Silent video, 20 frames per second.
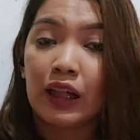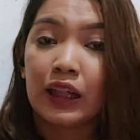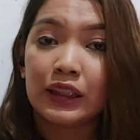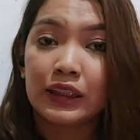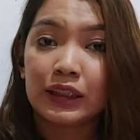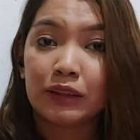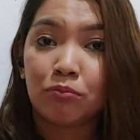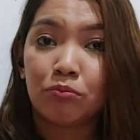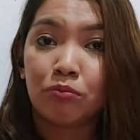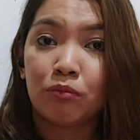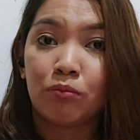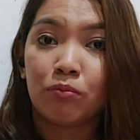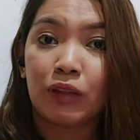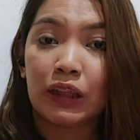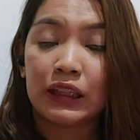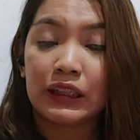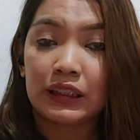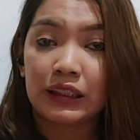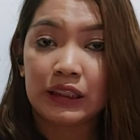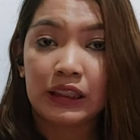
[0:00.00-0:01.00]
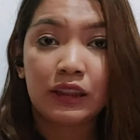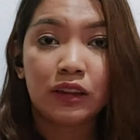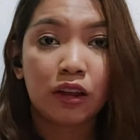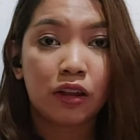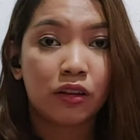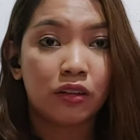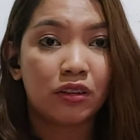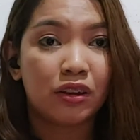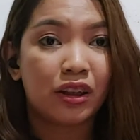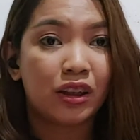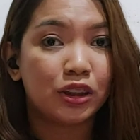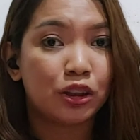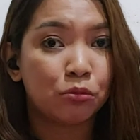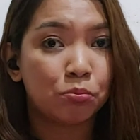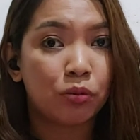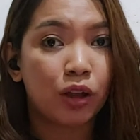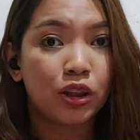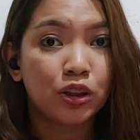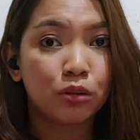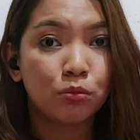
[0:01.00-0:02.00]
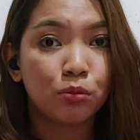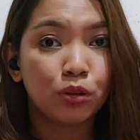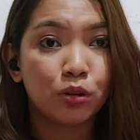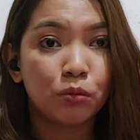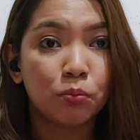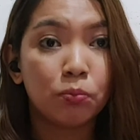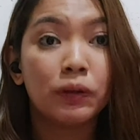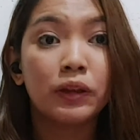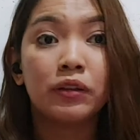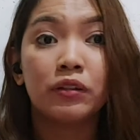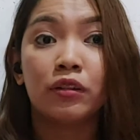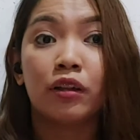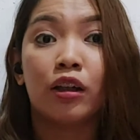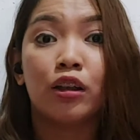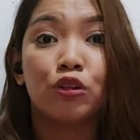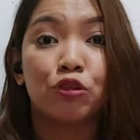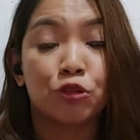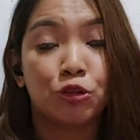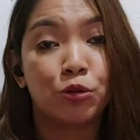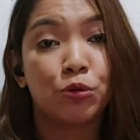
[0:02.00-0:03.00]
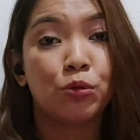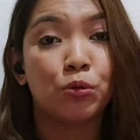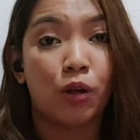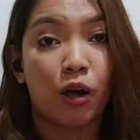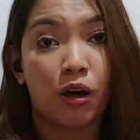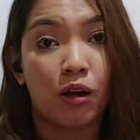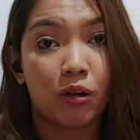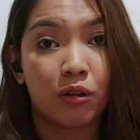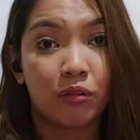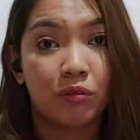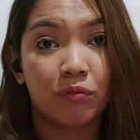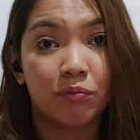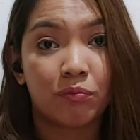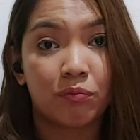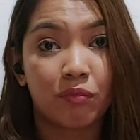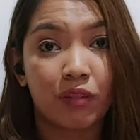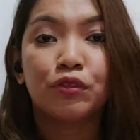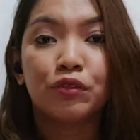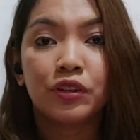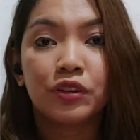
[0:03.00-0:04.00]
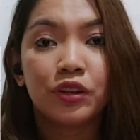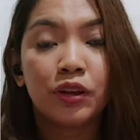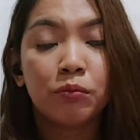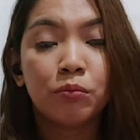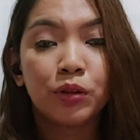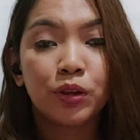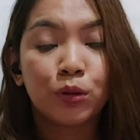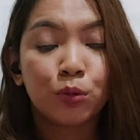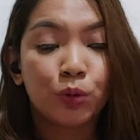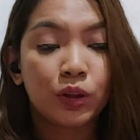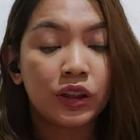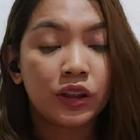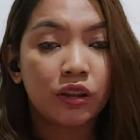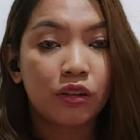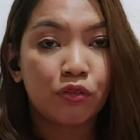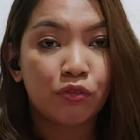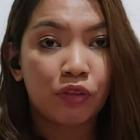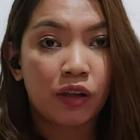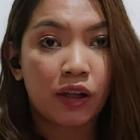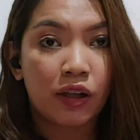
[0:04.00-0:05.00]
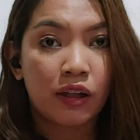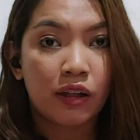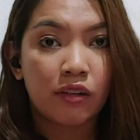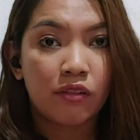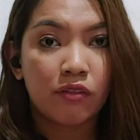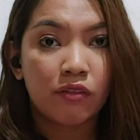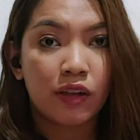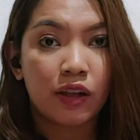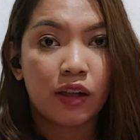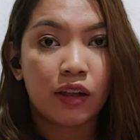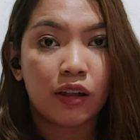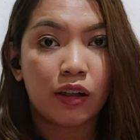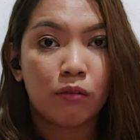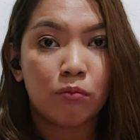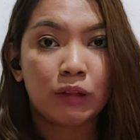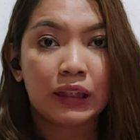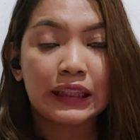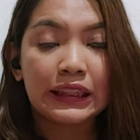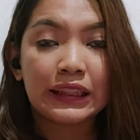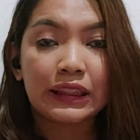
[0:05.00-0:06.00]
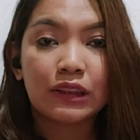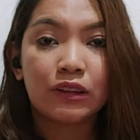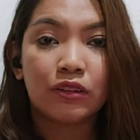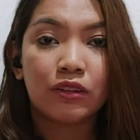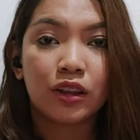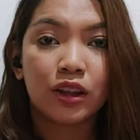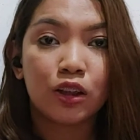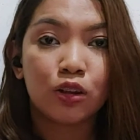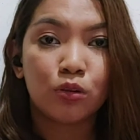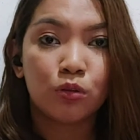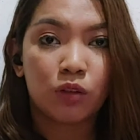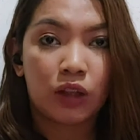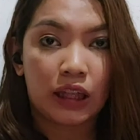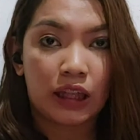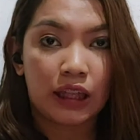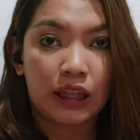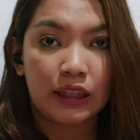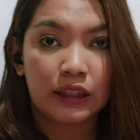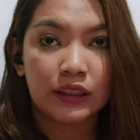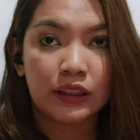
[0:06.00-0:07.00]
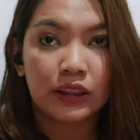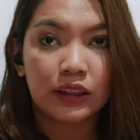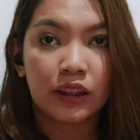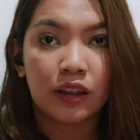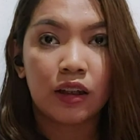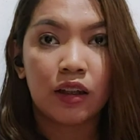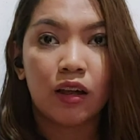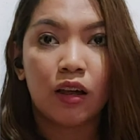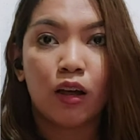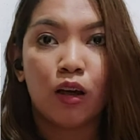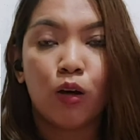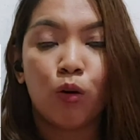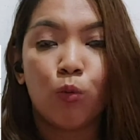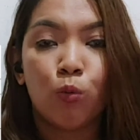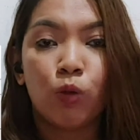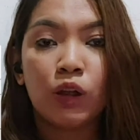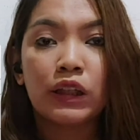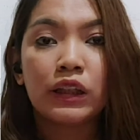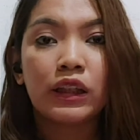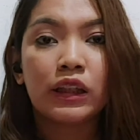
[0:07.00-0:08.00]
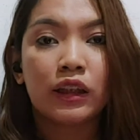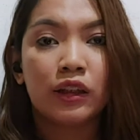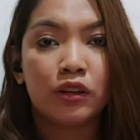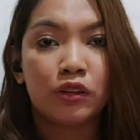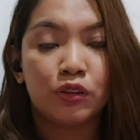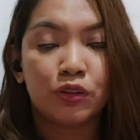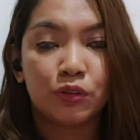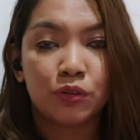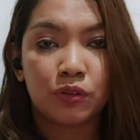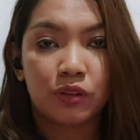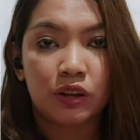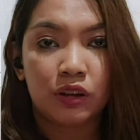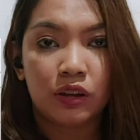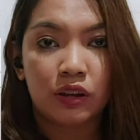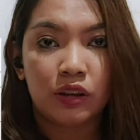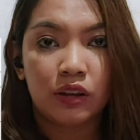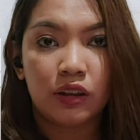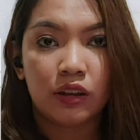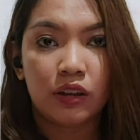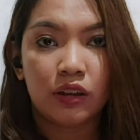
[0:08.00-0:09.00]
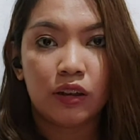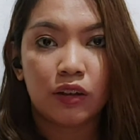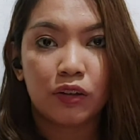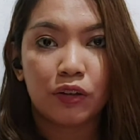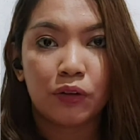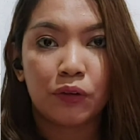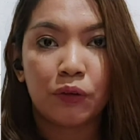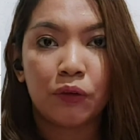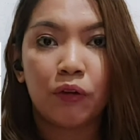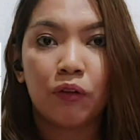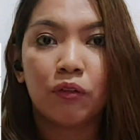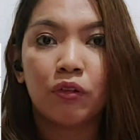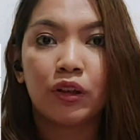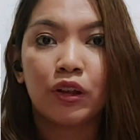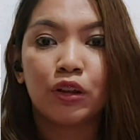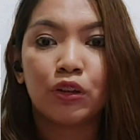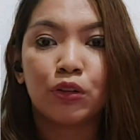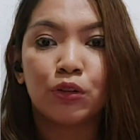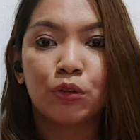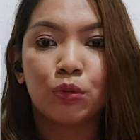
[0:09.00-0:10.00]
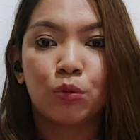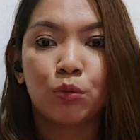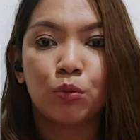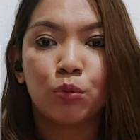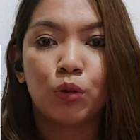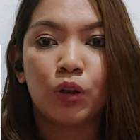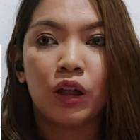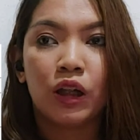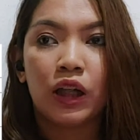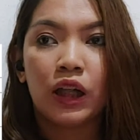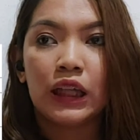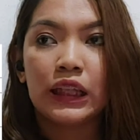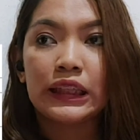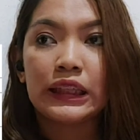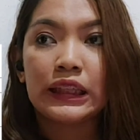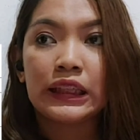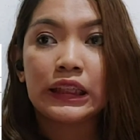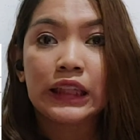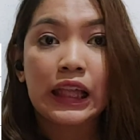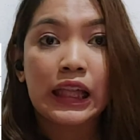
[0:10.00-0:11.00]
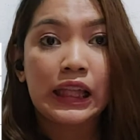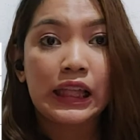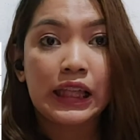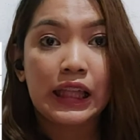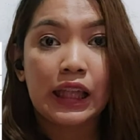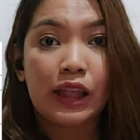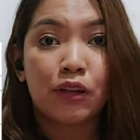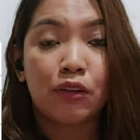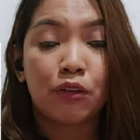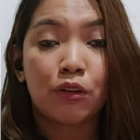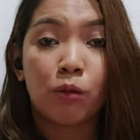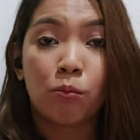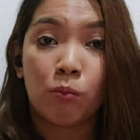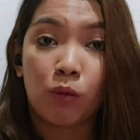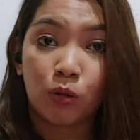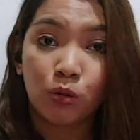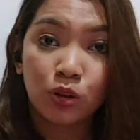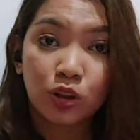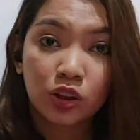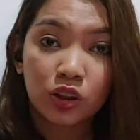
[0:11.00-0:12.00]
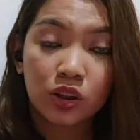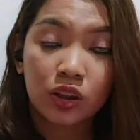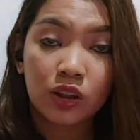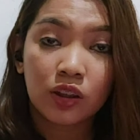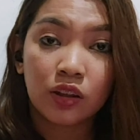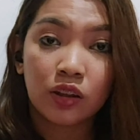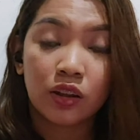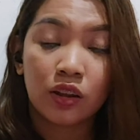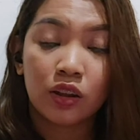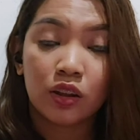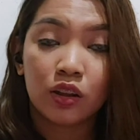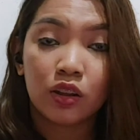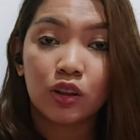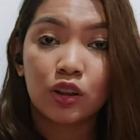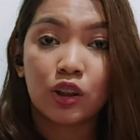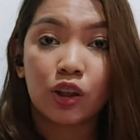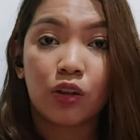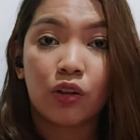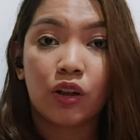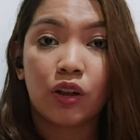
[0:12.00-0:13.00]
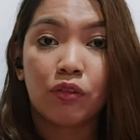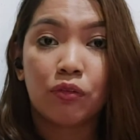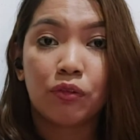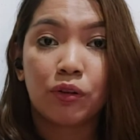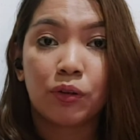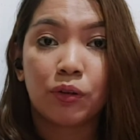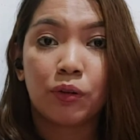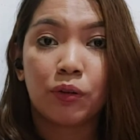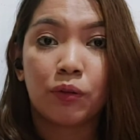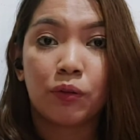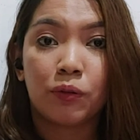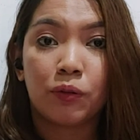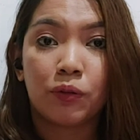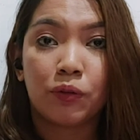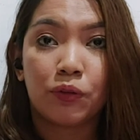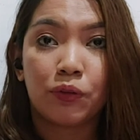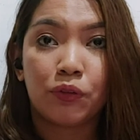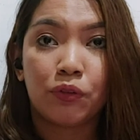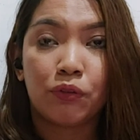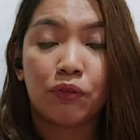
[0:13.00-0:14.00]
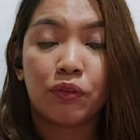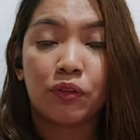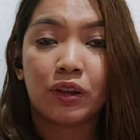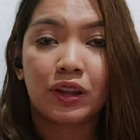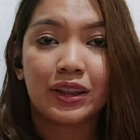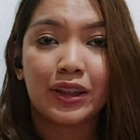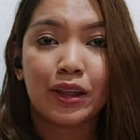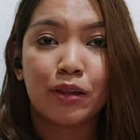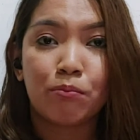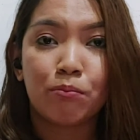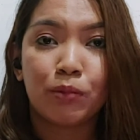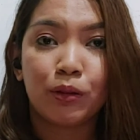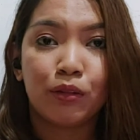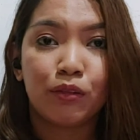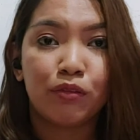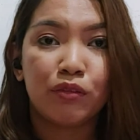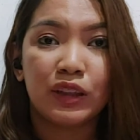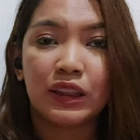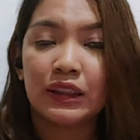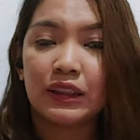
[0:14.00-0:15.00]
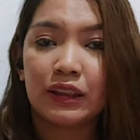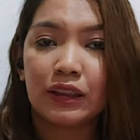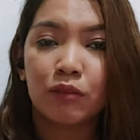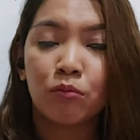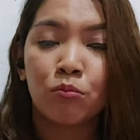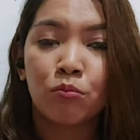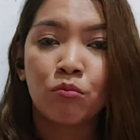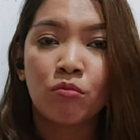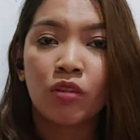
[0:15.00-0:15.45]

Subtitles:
as detailed as possible, but not too long. So for number 25, it's going to ask what country are you going to stay in the most. So if you're going to, for example, visit